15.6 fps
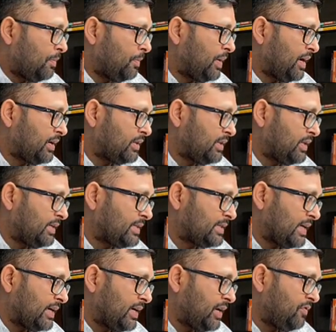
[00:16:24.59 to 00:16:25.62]
but the
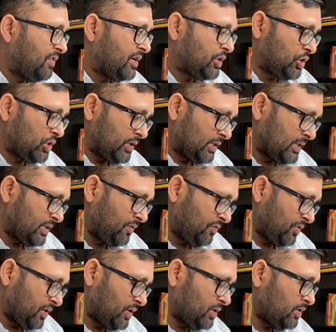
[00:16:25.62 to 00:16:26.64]
standard deviation is
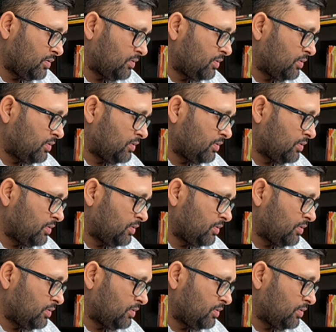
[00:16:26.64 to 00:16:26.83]
different.